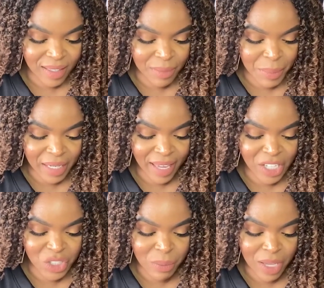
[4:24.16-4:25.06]

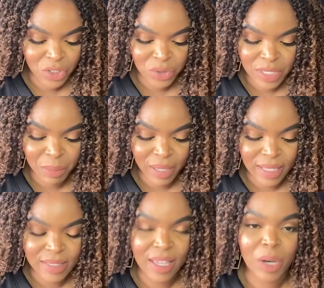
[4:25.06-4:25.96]
mitigation measures in
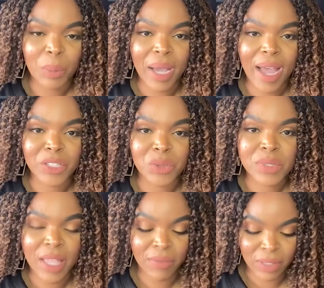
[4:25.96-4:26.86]
place to help guide you
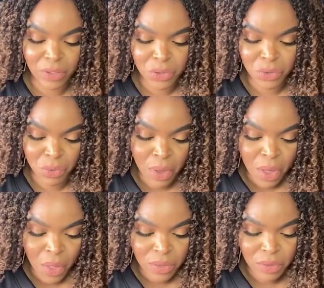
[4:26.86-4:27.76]
safely to
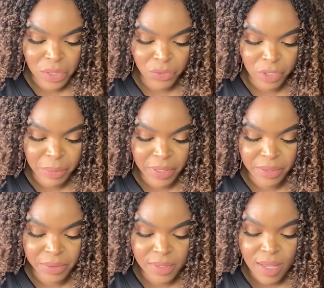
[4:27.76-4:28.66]
those free
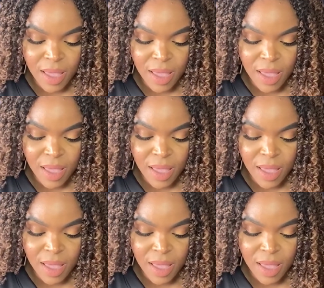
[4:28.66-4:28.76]
meals.